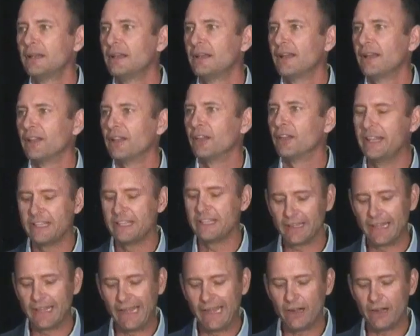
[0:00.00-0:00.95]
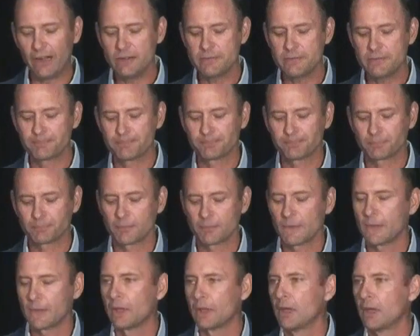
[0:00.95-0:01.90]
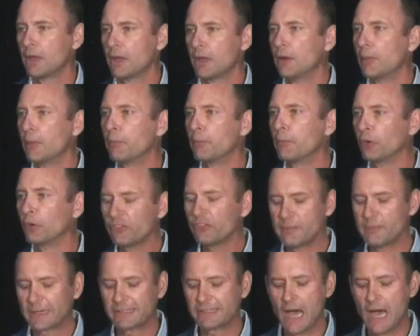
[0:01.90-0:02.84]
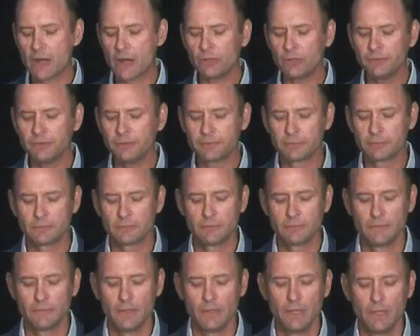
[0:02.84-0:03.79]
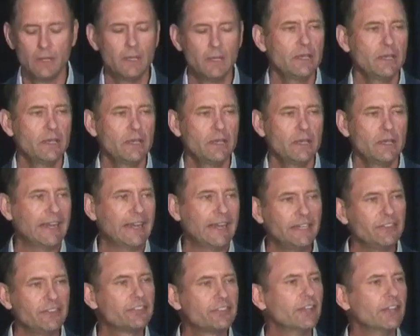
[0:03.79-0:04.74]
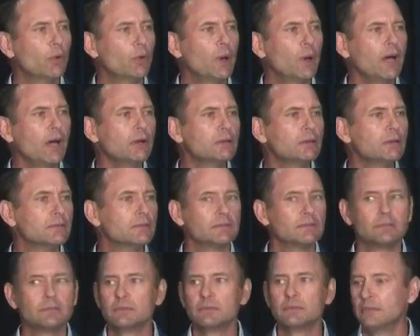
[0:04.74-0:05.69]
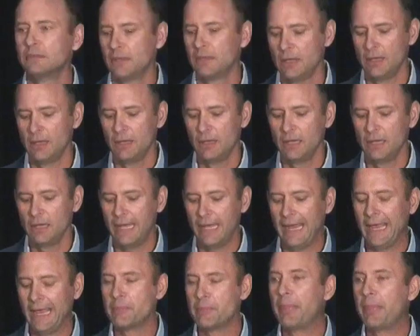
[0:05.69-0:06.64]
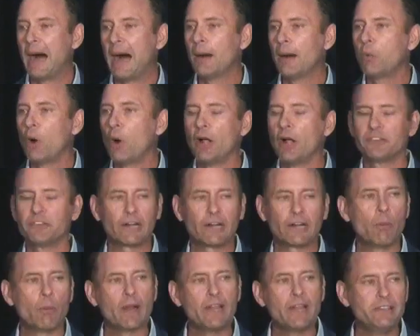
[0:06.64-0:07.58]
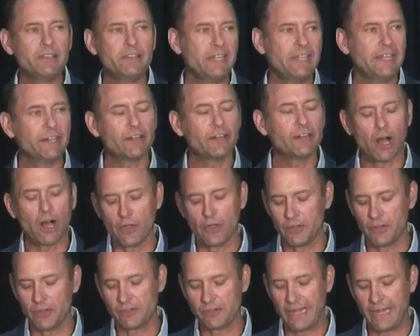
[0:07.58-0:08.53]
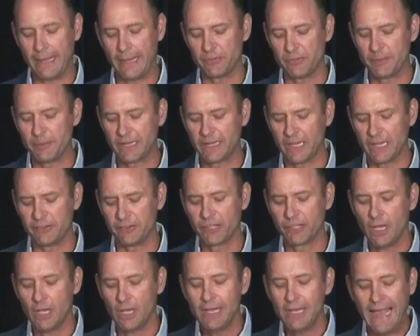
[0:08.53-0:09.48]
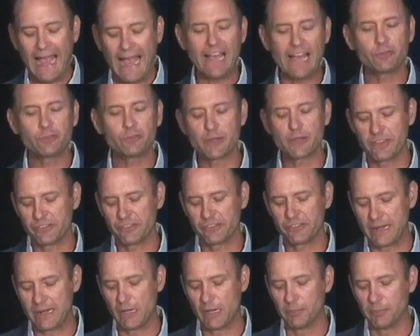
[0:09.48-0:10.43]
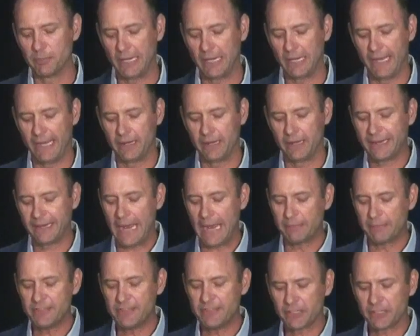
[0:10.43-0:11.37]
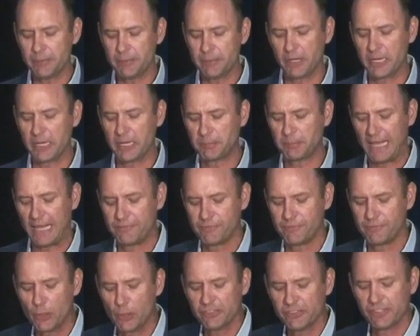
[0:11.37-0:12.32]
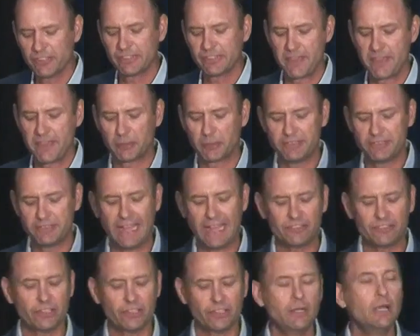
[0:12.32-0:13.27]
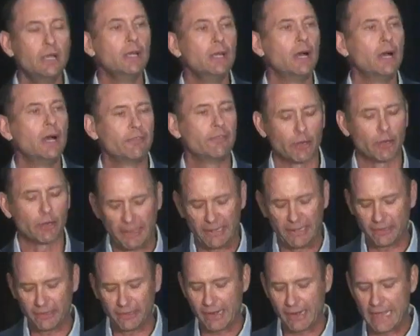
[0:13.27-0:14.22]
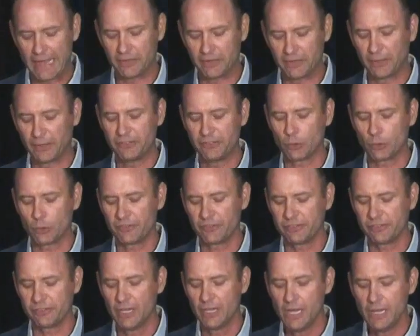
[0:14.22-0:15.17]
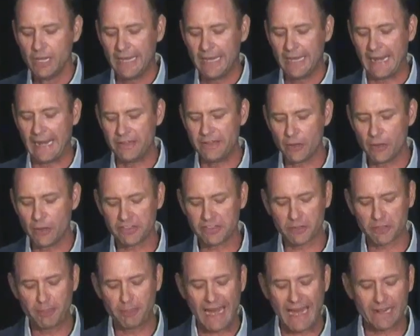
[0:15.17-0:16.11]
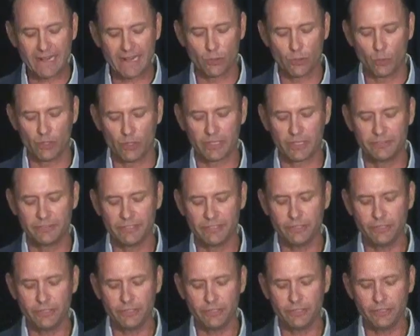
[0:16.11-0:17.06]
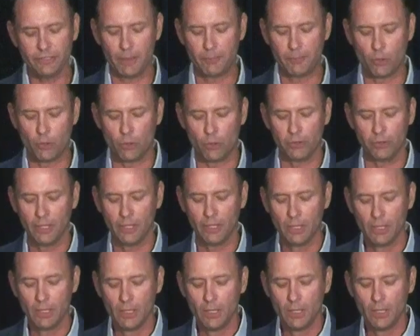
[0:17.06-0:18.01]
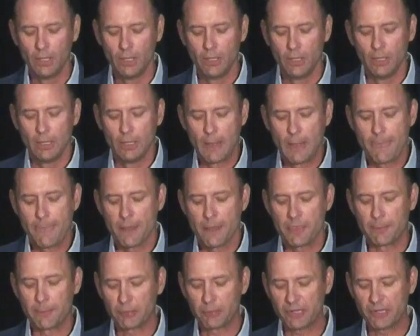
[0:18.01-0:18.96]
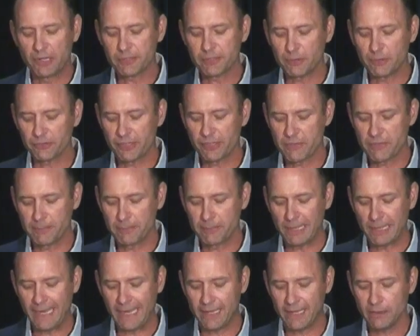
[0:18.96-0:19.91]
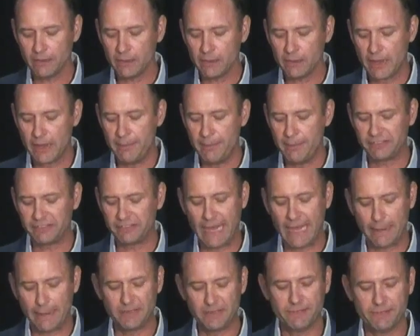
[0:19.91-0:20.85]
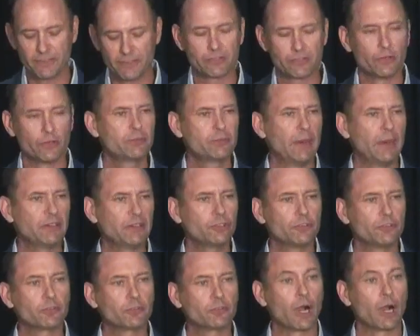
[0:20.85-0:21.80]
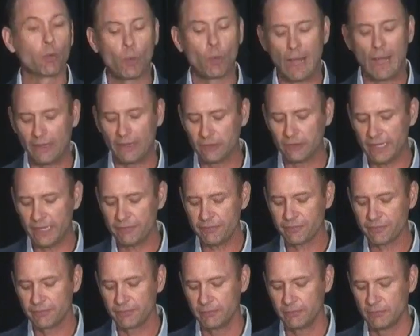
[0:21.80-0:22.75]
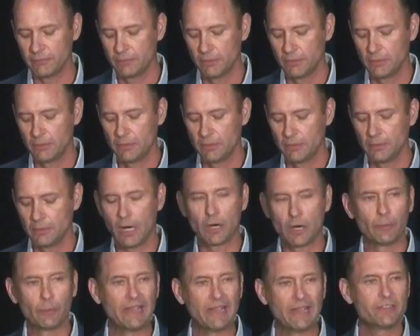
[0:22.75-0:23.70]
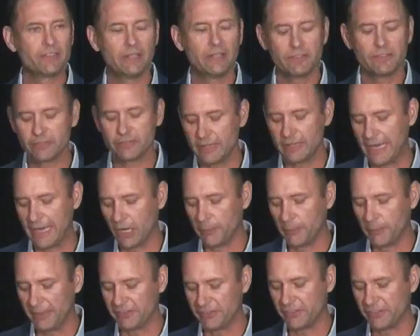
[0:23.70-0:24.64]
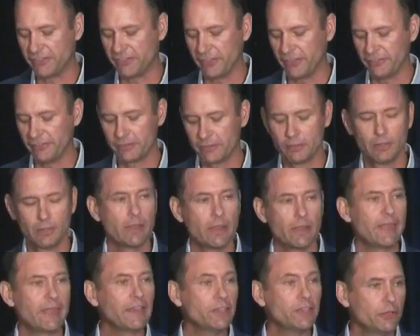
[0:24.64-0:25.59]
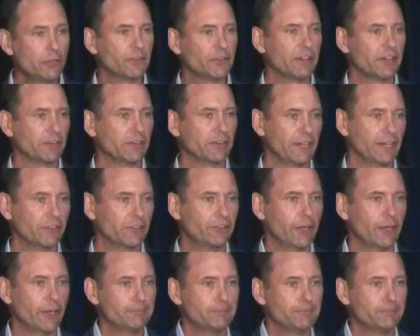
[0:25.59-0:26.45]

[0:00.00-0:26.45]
Linda Laird, Bruce McDonald, Sandy Stillwell, and Bob Walter. I wanted to hear all those names because, as with the Sanibel Plan, the Captiva Community Plan focuses on the protection of our barrier island resources, and I know that the panel will continue to uphold the principles of the plan that makes Captiva so special for our wildlife, our residents, and our businesses. Thank you for your leadership.